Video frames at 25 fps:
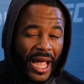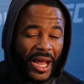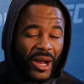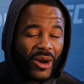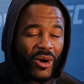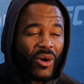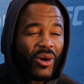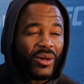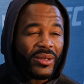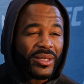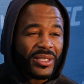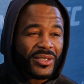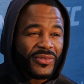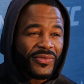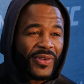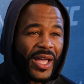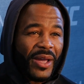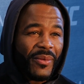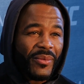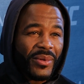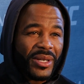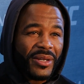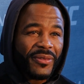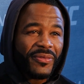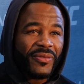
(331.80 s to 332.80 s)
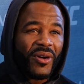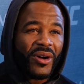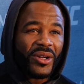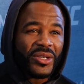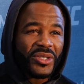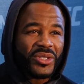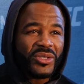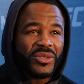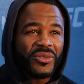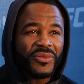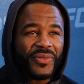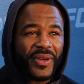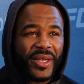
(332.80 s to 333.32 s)
called this fight when he fought
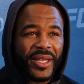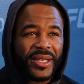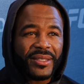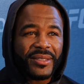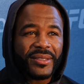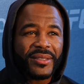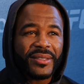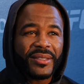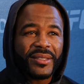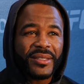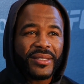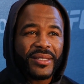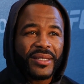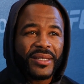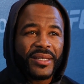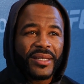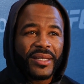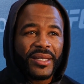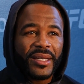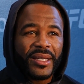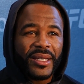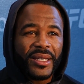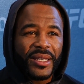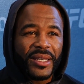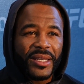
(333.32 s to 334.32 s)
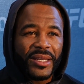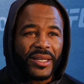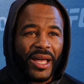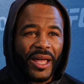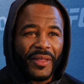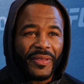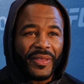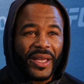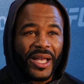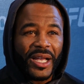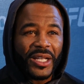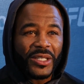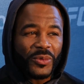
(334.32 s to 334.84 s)
Shoeface. You know,
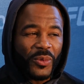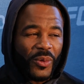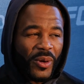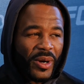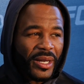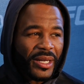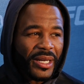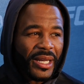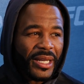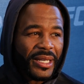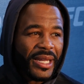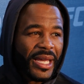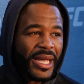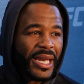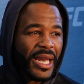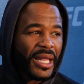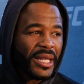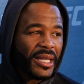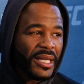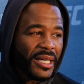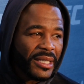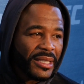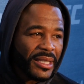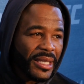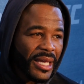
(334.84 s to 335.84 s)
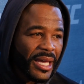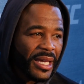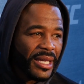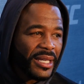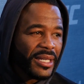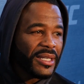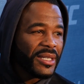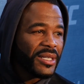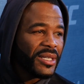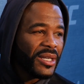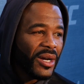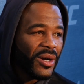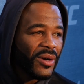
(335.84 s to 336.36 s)
I think I was working that day and I looked at,
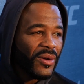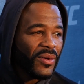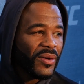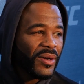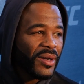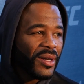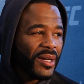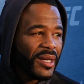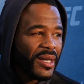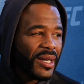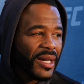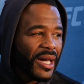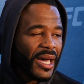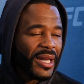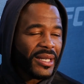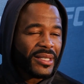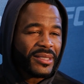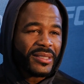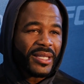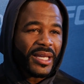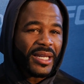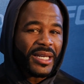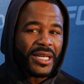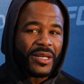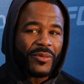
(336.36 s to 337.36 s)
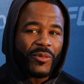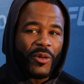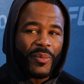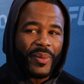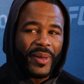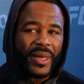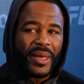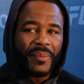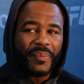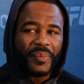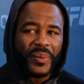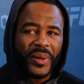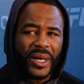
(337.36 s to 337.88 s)
you know, kind of studied him a
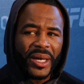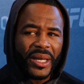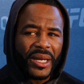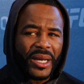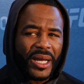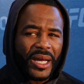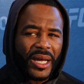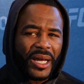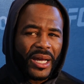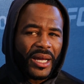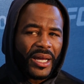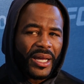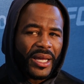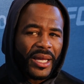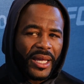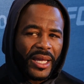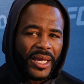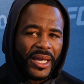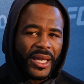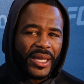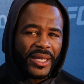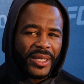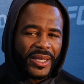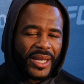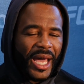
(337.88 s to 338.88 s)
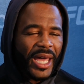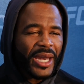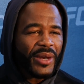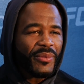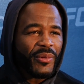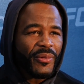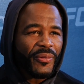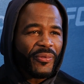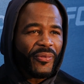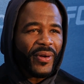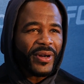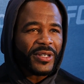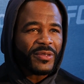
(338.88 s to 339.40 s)
bit, but, you know, I had to
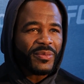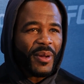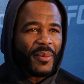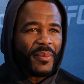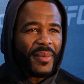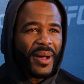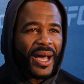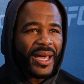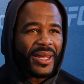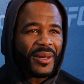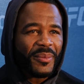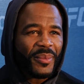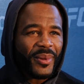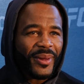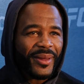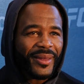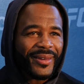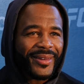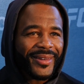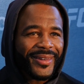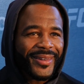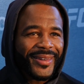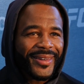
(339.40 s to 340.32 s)
refresh my mind a bit.